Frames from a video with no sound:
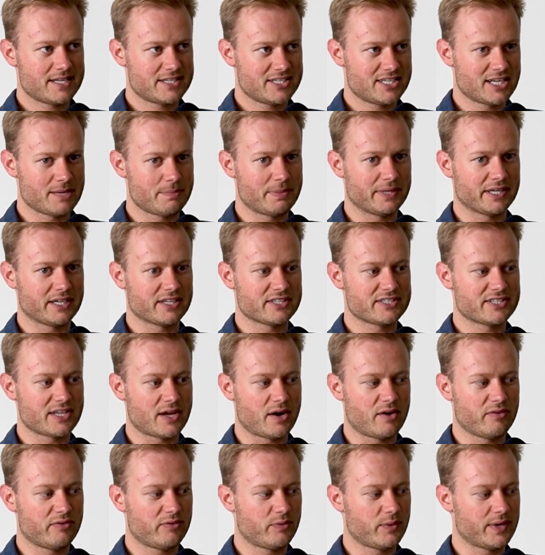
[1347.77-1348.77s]
Shipping
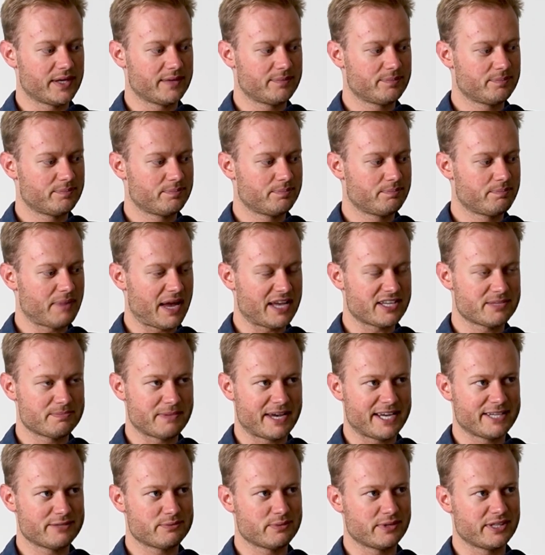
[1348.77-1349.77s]
itself. We best
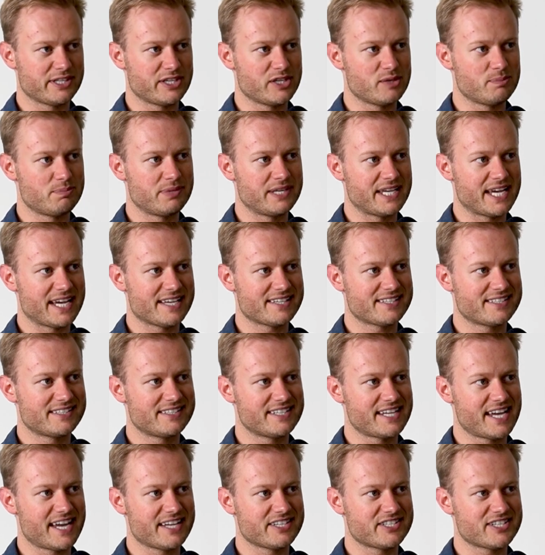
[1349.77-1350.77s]
mates with the UPS,
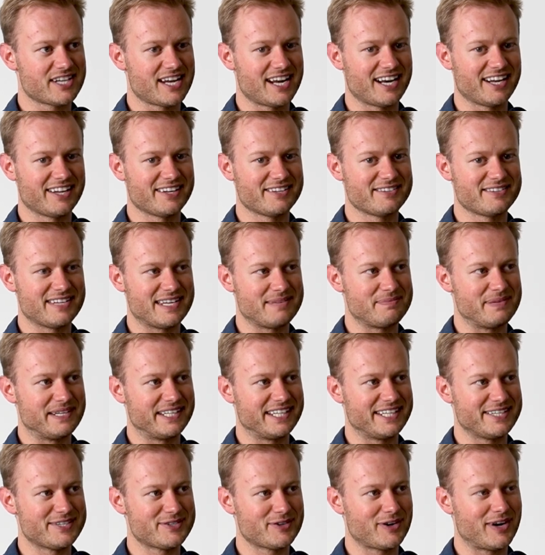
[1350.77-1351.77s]
the
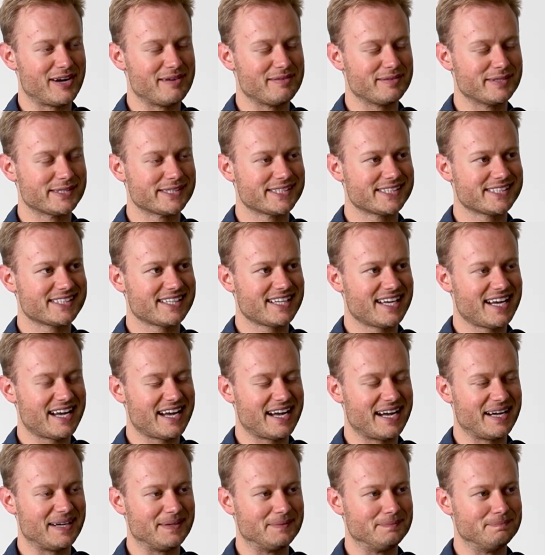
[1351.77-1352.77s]
DPD drivers.
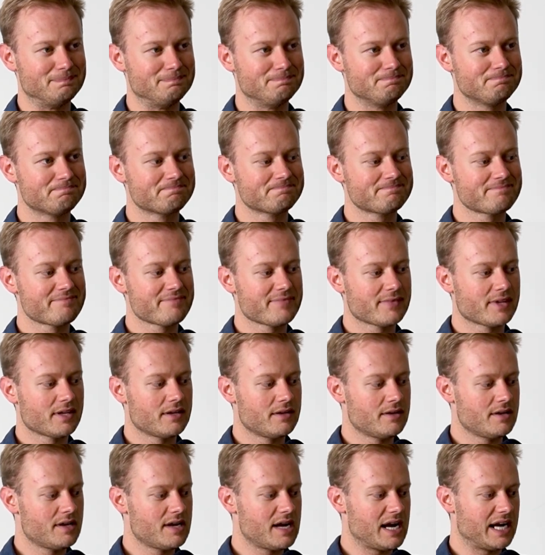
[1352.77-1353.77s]
And
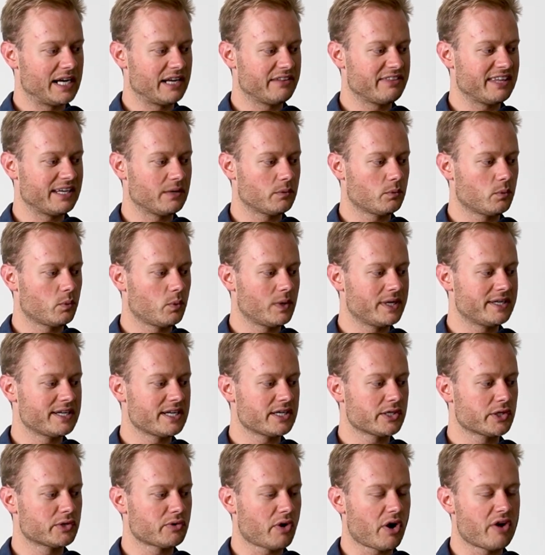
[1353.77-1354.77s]
I think we
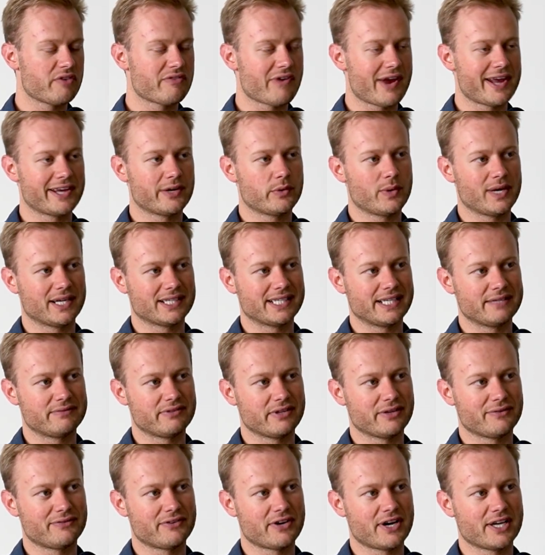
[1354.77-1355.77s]
didn't grow very quickly
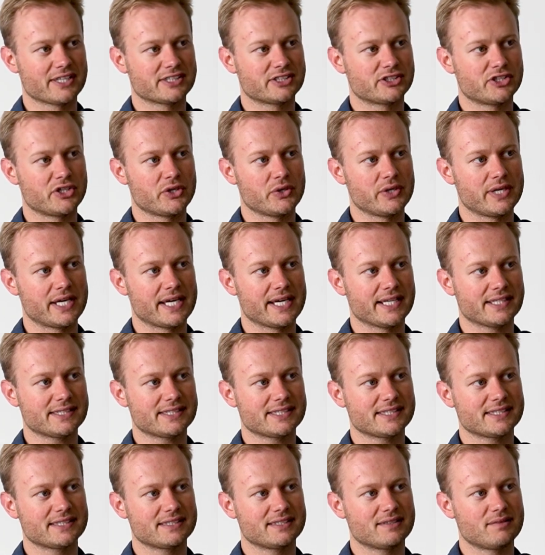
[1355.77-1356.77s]
for the first 2
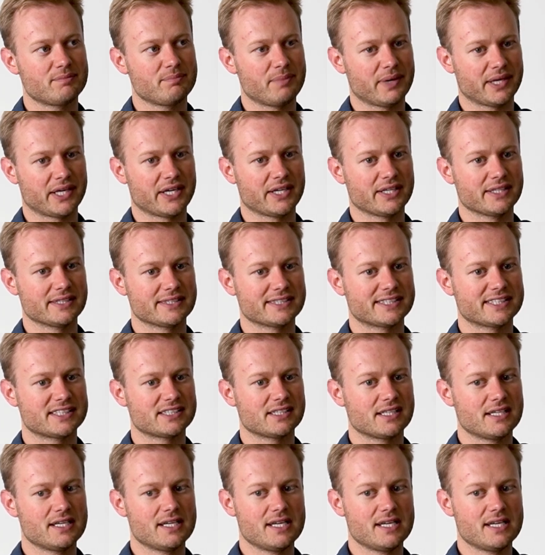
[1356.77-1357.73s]
years because